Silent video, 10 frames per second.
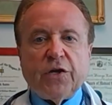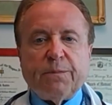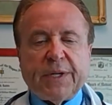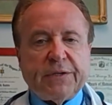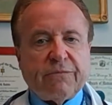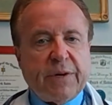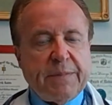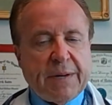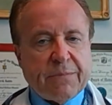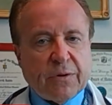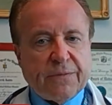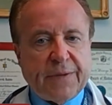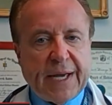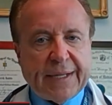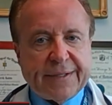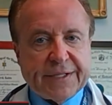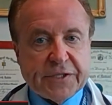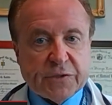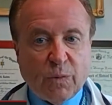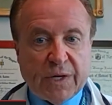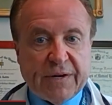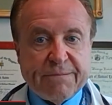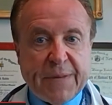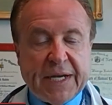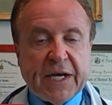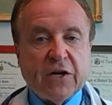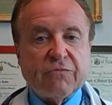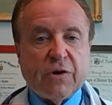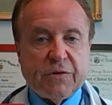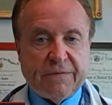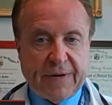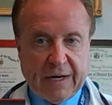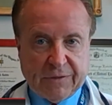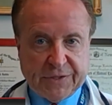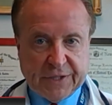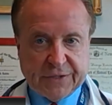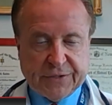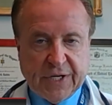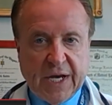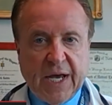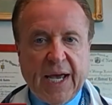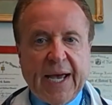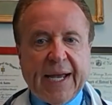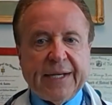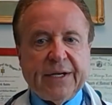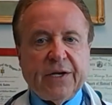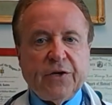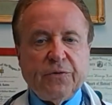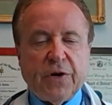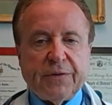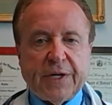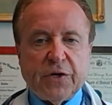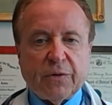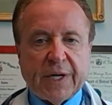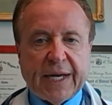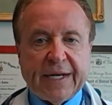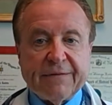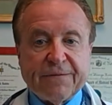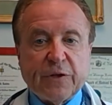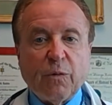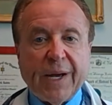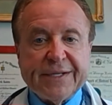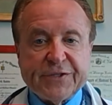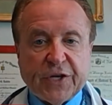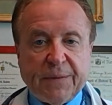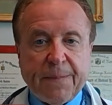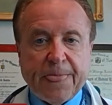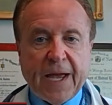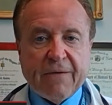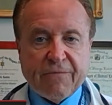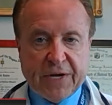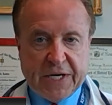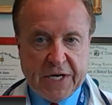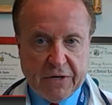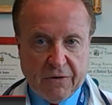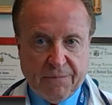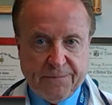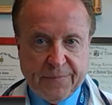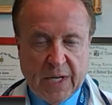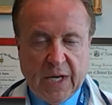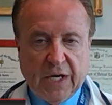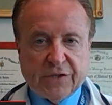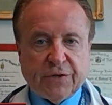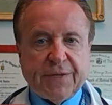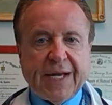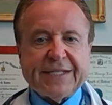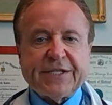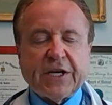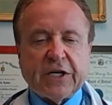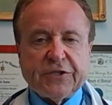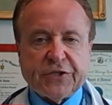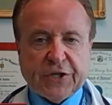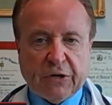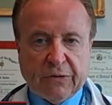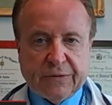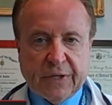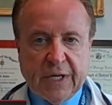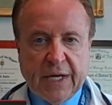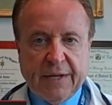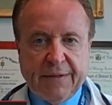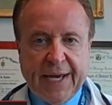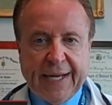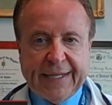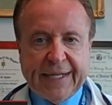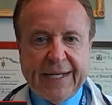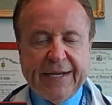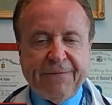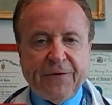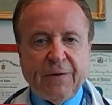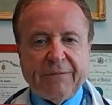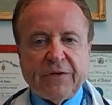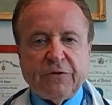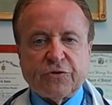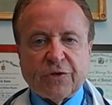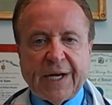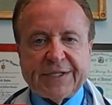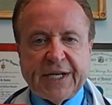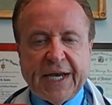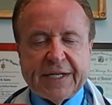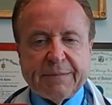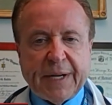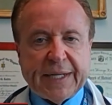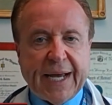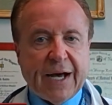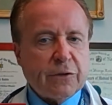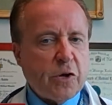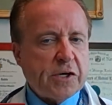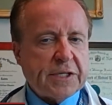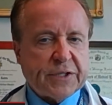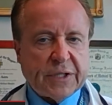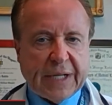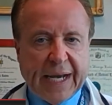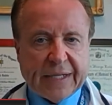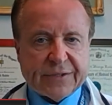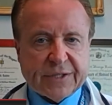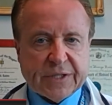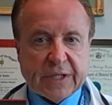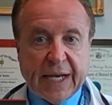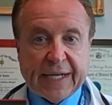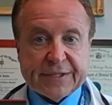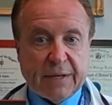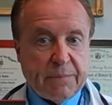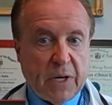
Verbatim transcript: But remember that this is one of many coronaviruses, and you know that you can get influenza every year. So that's the concern. that if you have a neutralizing antibody, how long does it last? Does it last a